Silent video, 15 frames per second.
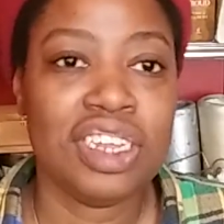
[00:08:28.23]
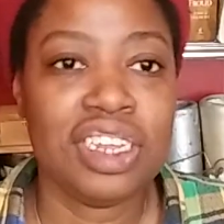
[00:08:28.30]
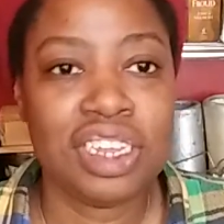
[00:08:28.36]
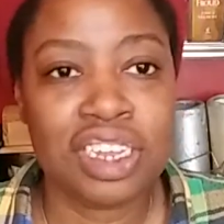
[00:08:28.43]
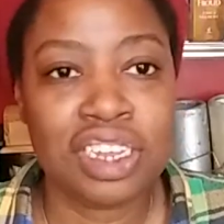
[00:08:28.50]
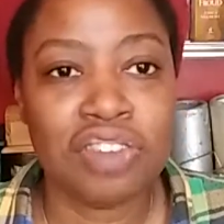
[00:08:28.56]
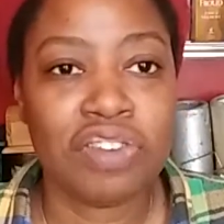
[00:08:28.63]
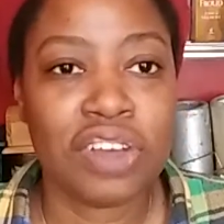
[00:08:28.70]

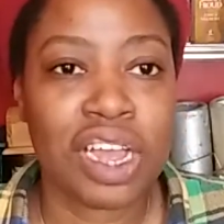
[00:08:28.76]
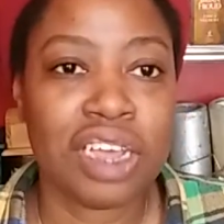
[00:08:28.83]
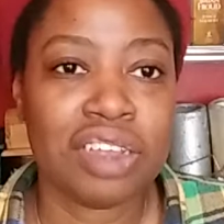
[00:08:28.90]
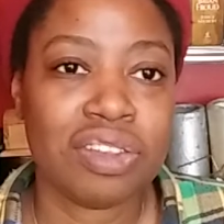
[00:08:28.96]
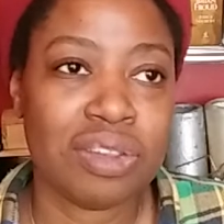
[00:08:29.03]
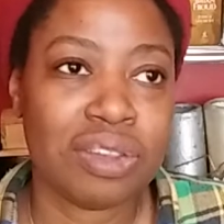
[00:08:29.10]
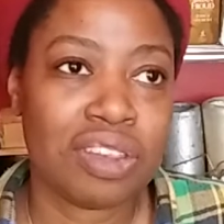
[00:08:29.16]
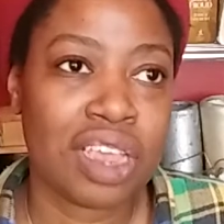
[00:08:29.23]
E for
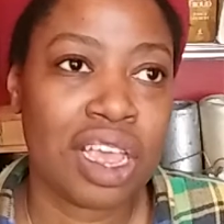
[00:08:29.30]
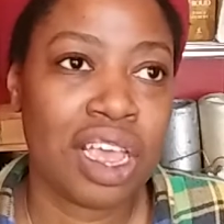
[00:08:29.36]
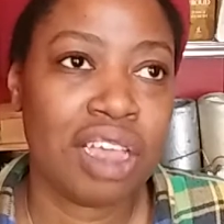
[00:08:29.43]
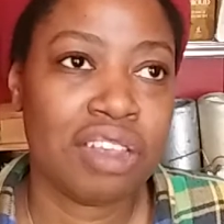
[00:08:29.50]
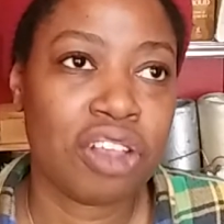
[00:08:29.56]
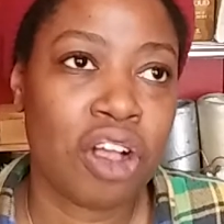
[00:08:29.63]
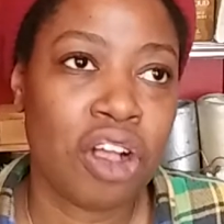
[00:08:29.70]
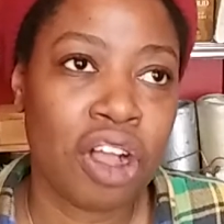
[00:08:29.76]

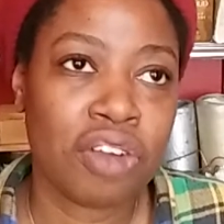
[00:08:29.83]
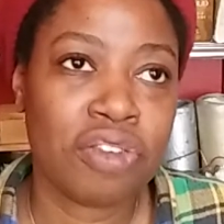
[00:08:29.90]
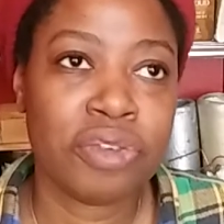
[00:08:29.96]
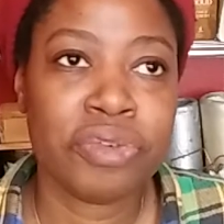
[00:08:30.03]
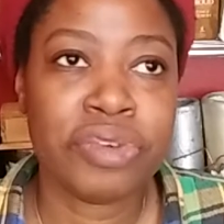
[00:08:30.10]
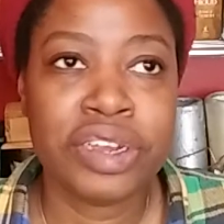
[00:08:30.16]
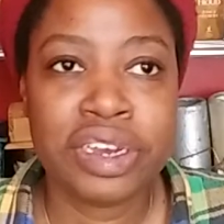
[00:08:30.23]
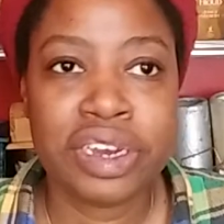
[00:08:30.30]
exercise, R for
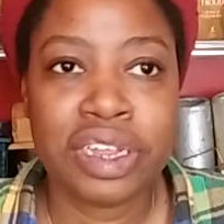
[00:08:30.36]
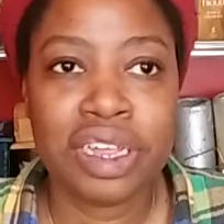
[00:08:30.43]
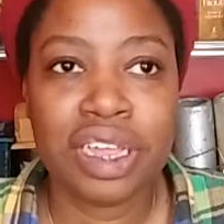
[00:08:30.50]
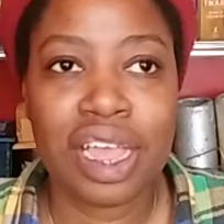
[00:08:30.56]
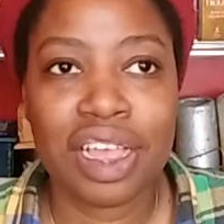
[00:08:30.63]
reading,